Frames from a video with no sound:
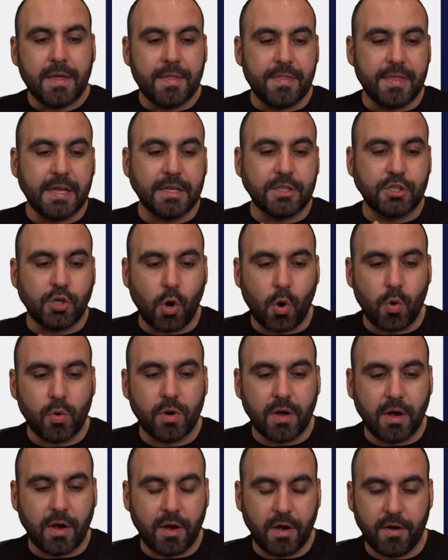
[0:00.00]
The tone
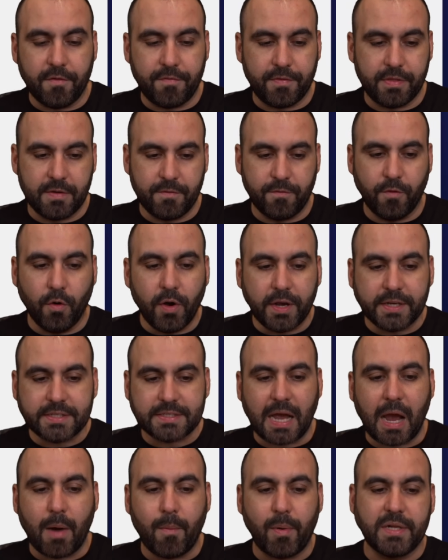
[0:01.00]
of the voice,
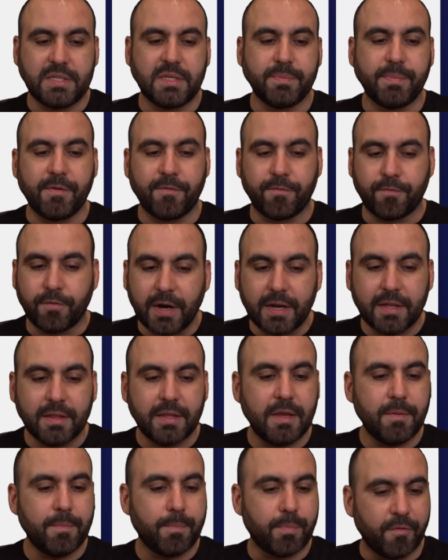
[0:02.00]
I want it to be
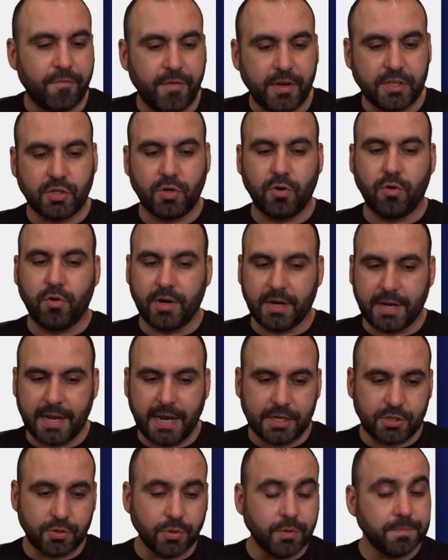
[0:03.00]
friendly, professional, or
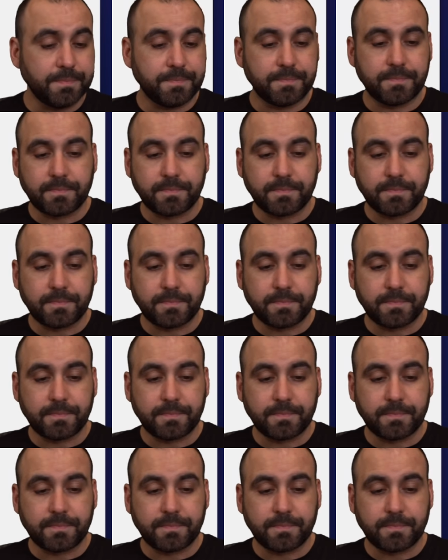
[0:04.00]
casual.